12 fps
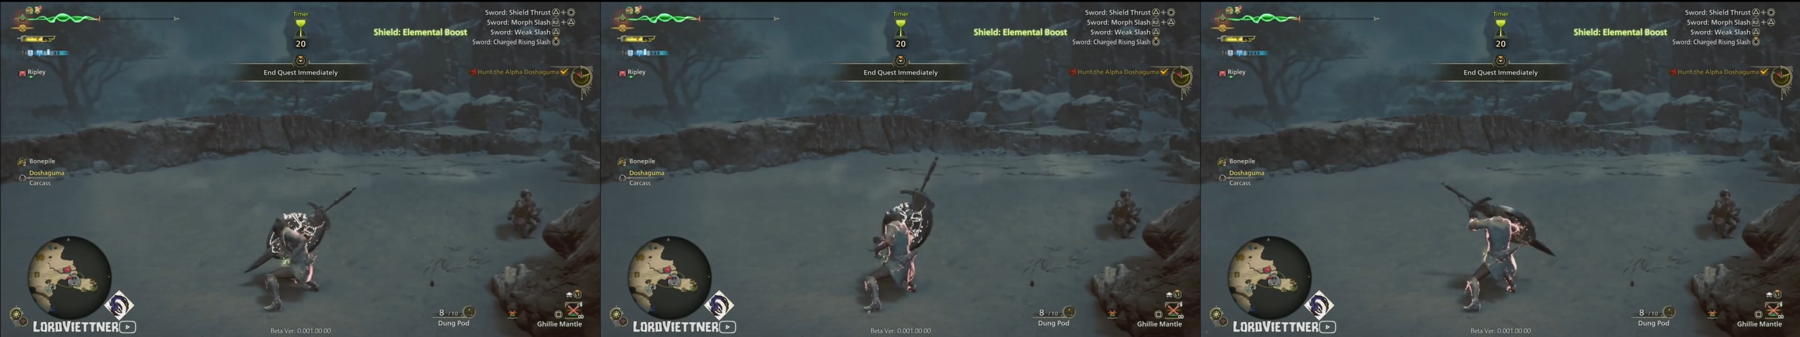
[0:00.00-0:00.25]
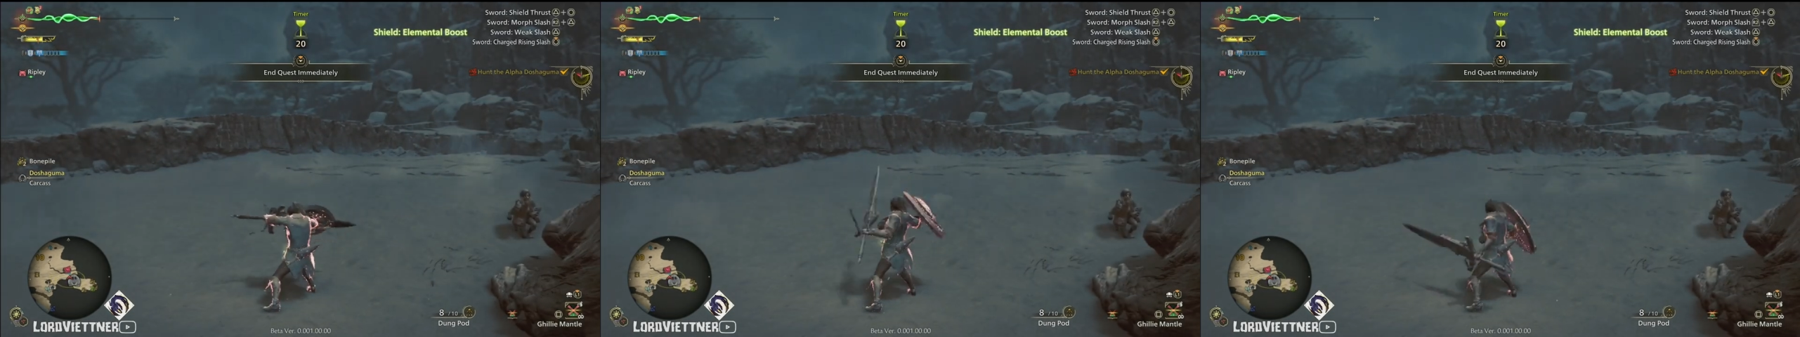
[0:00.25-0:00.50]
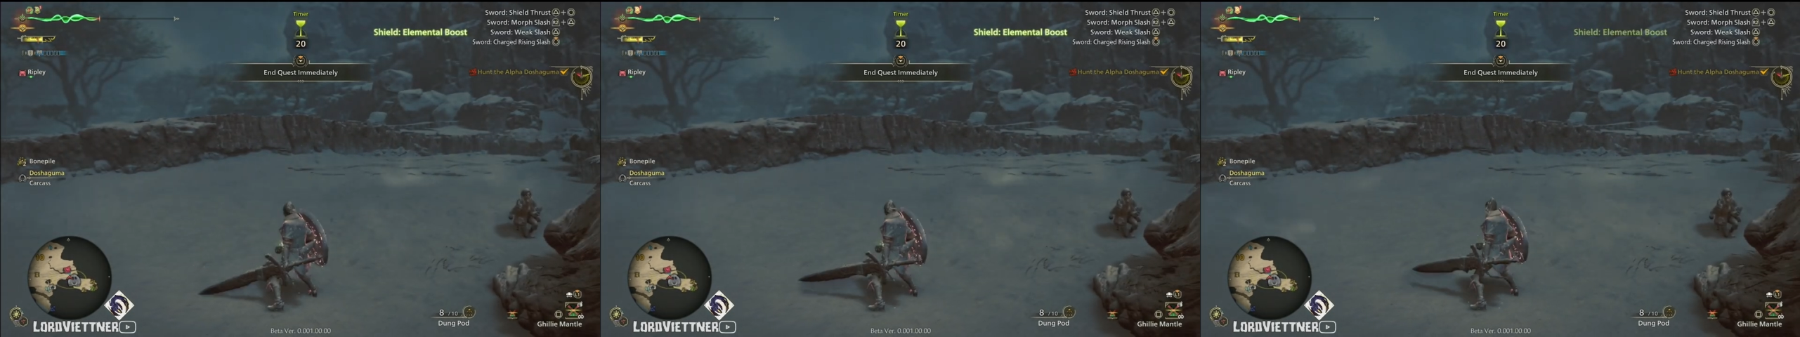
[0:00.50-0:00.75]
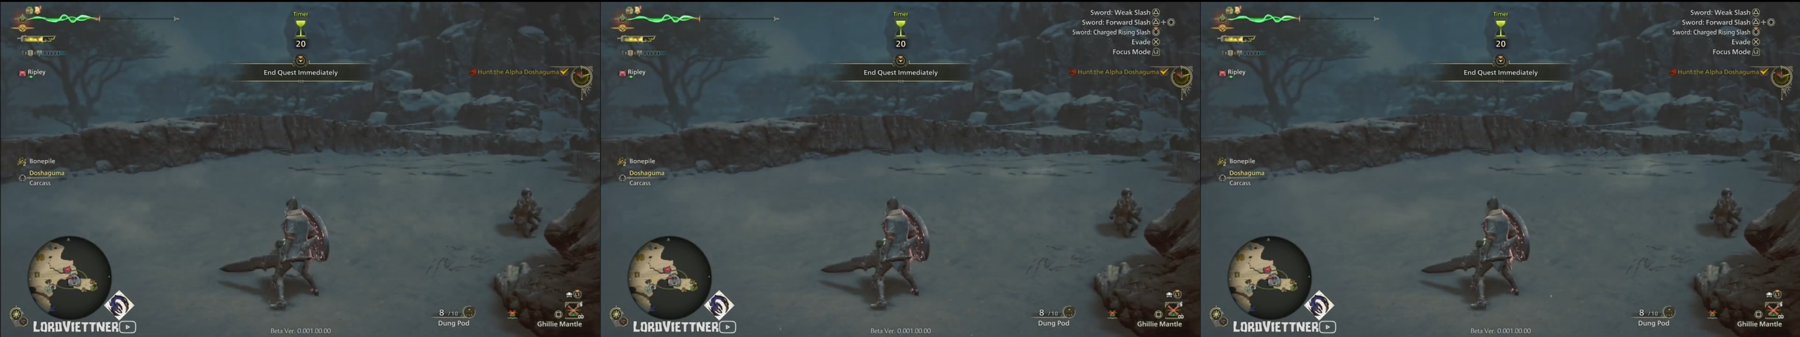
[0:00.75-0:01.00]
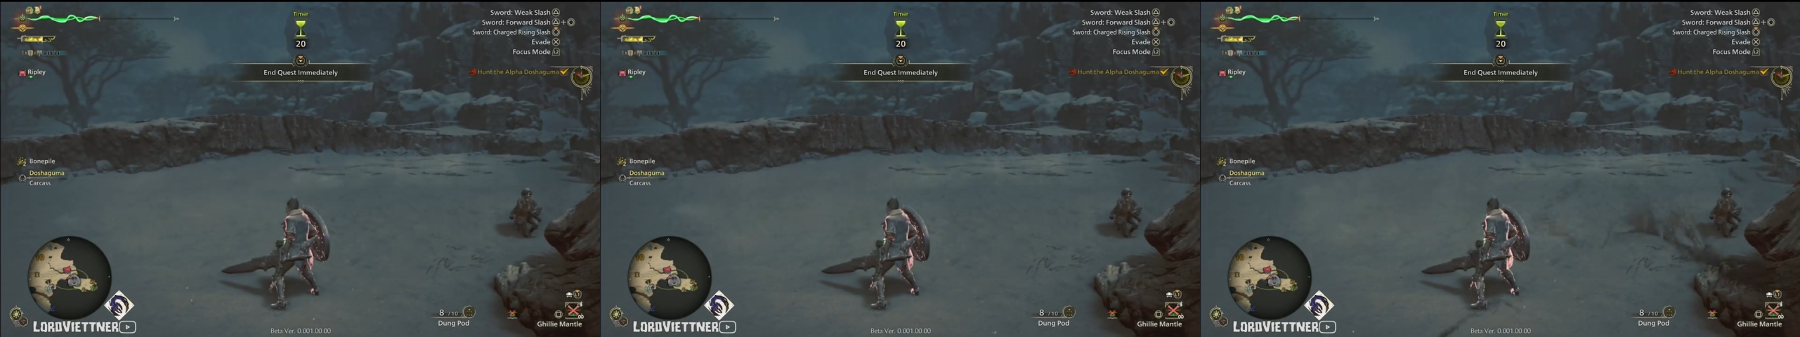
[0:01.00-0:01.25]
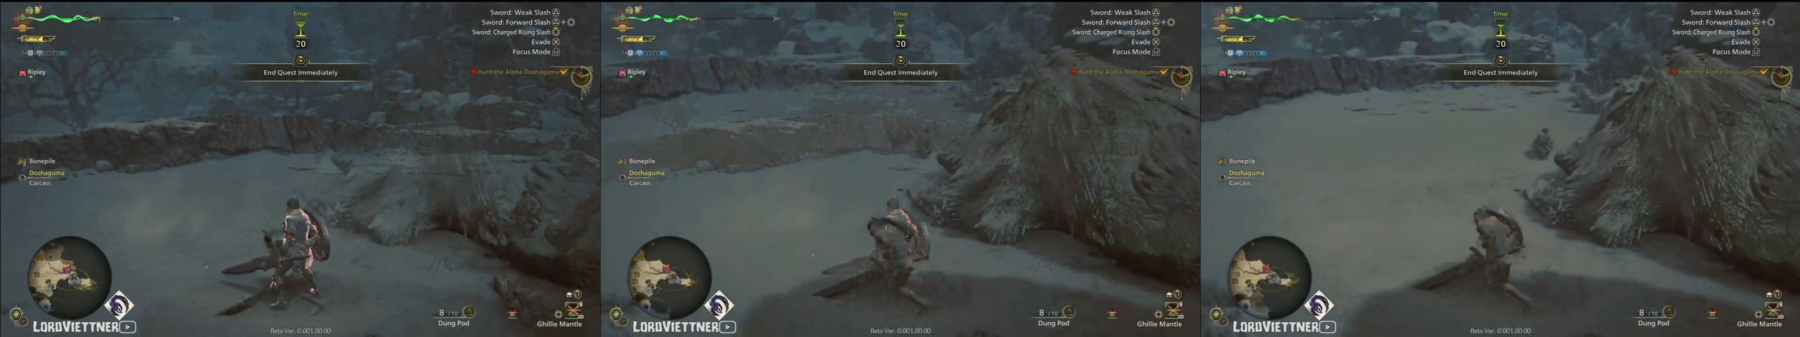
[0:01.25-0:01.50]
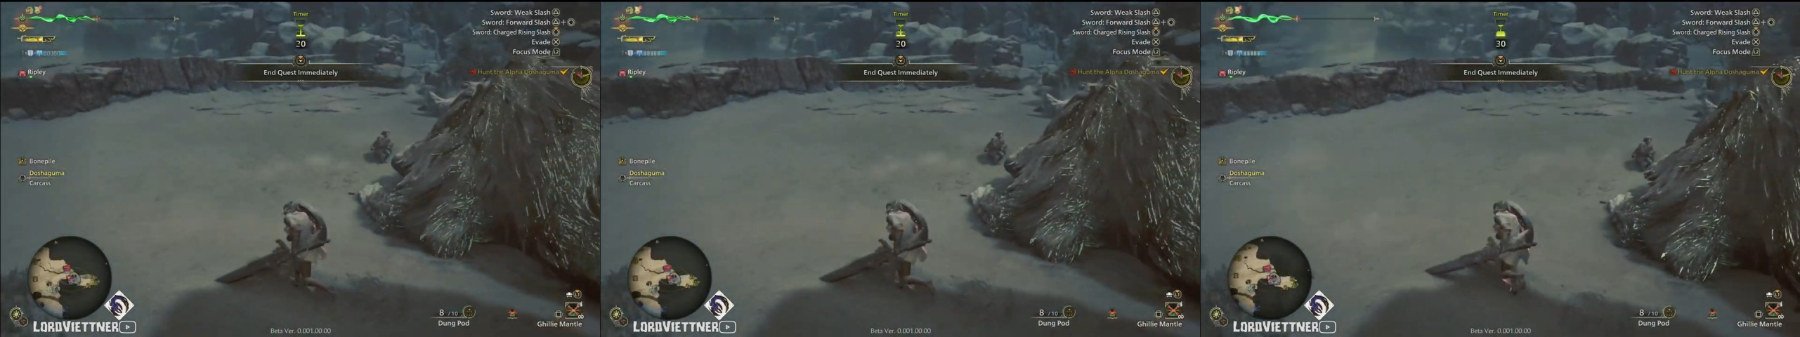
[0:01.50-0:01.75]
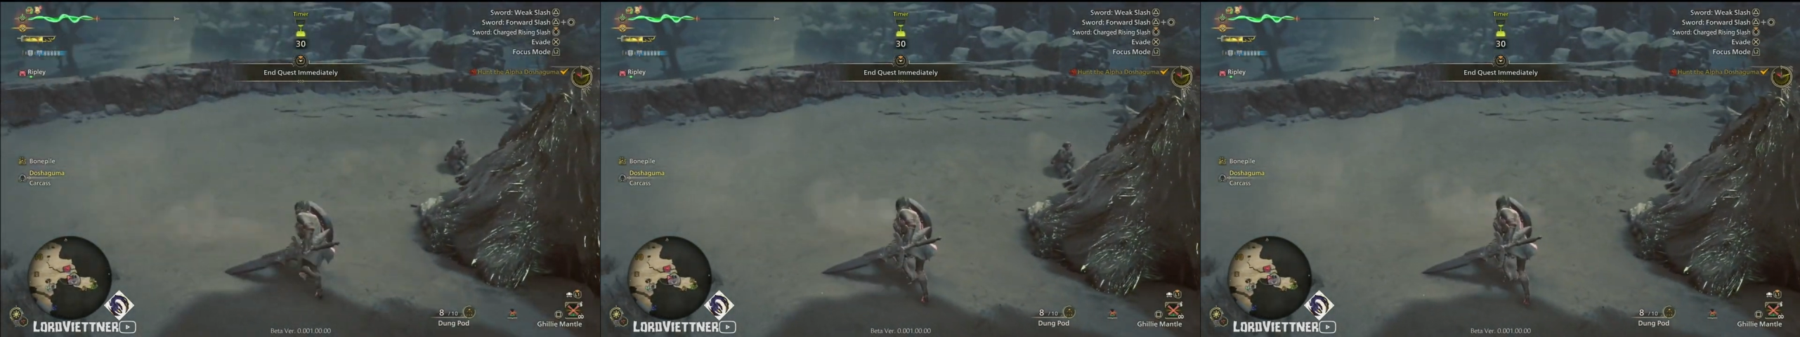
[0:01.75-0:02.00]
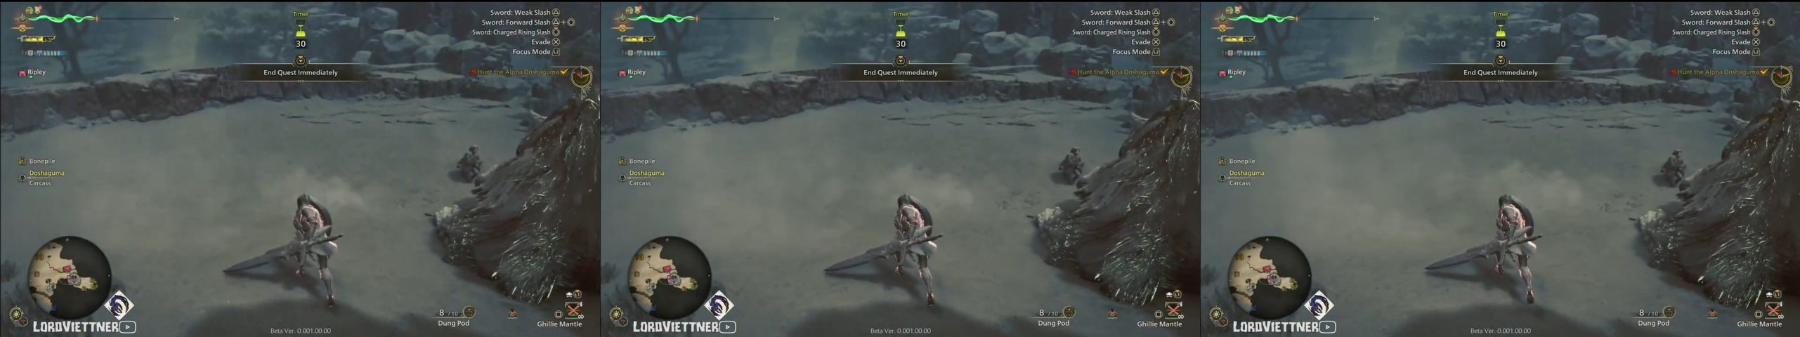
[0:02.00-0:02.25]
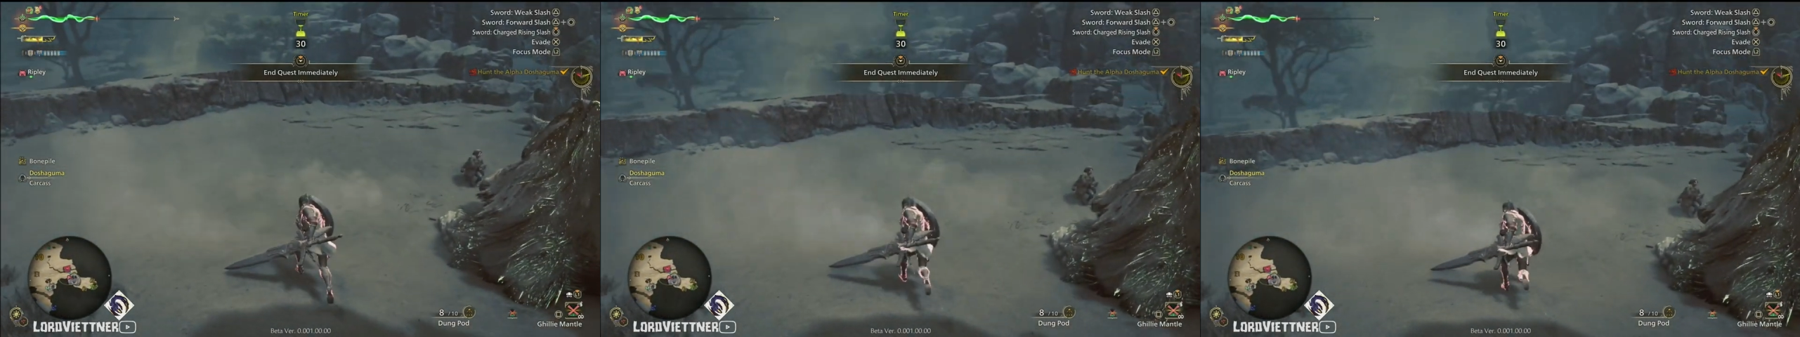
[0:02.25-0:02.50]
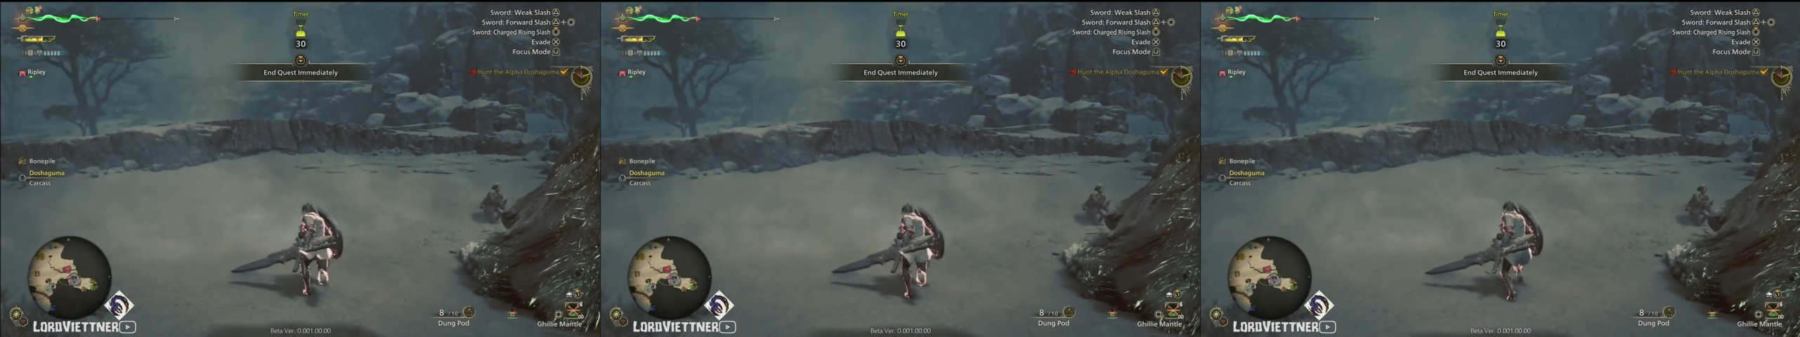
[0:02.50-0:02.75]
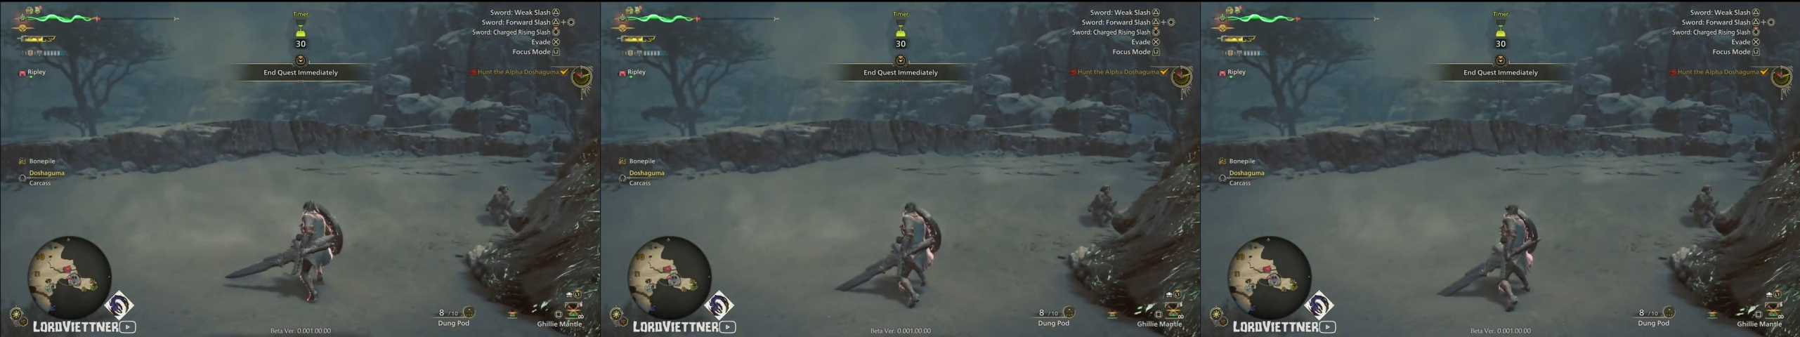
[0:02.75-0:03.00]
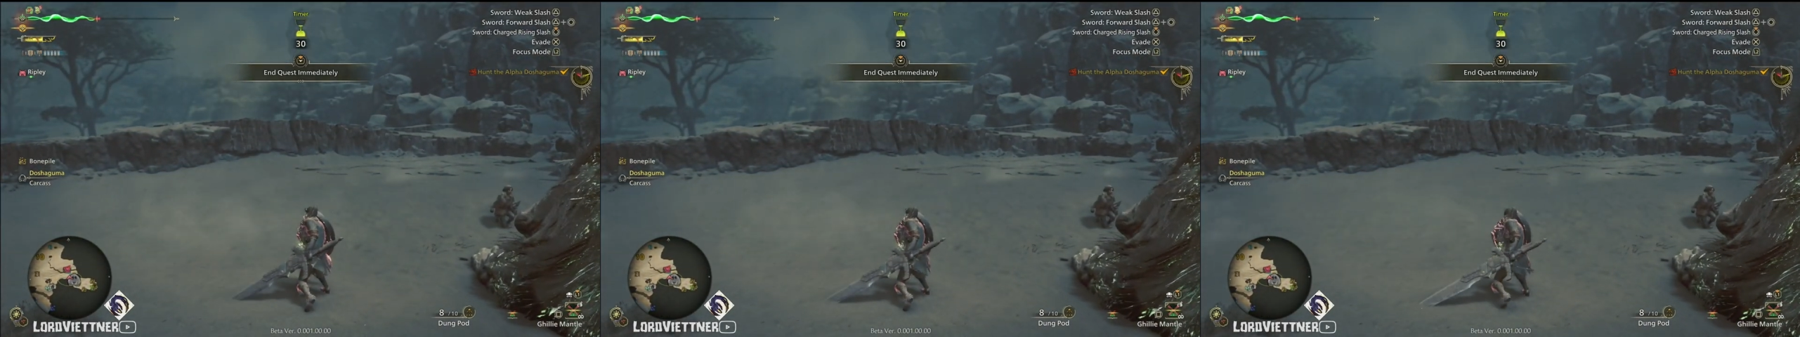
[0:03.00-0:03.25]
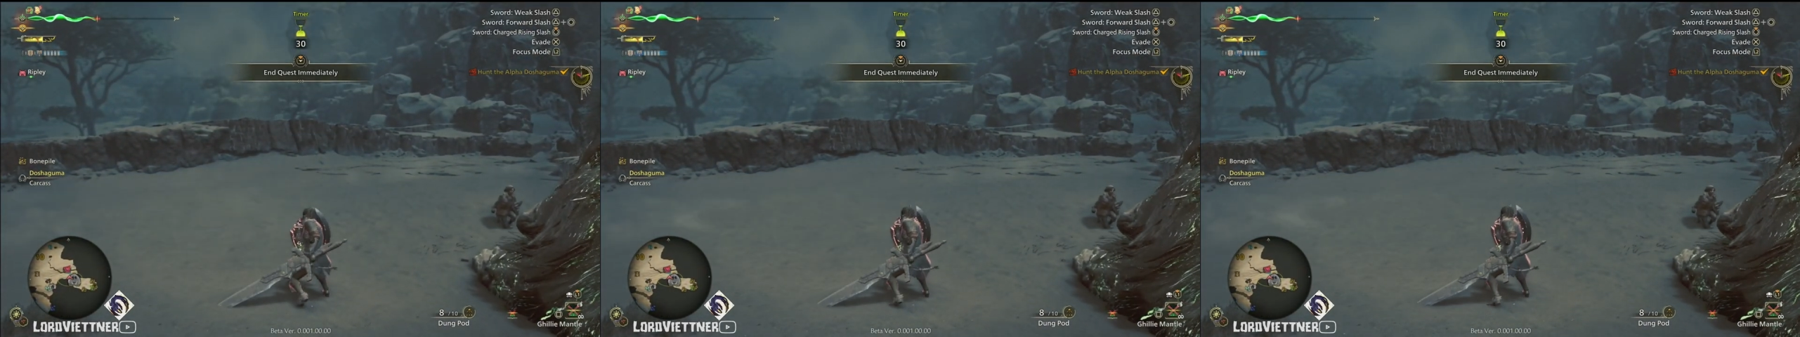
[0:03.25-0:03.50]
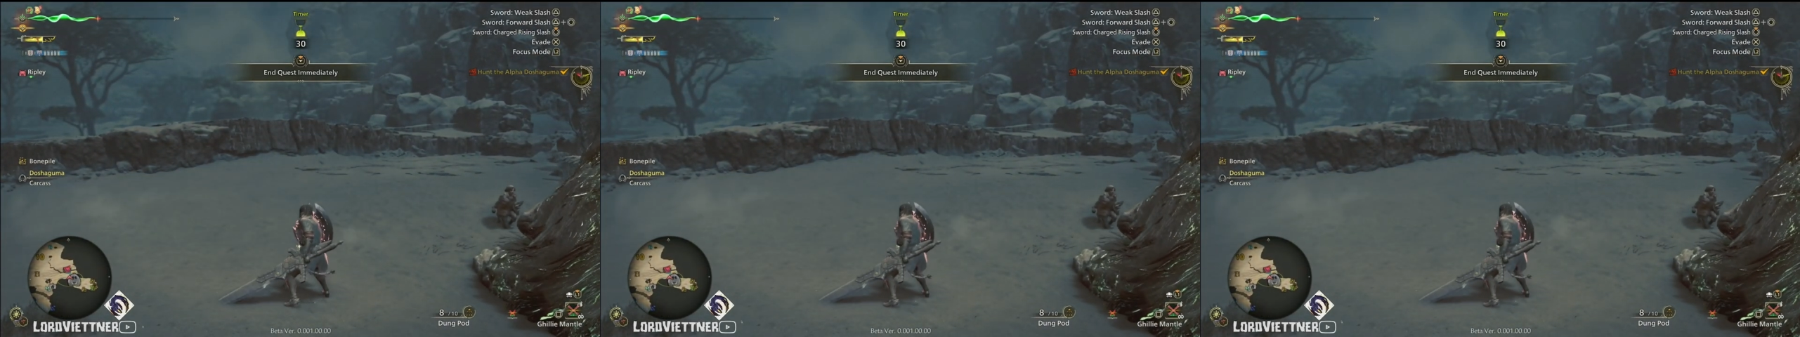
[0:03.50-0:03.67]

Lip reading: (no speaker visible)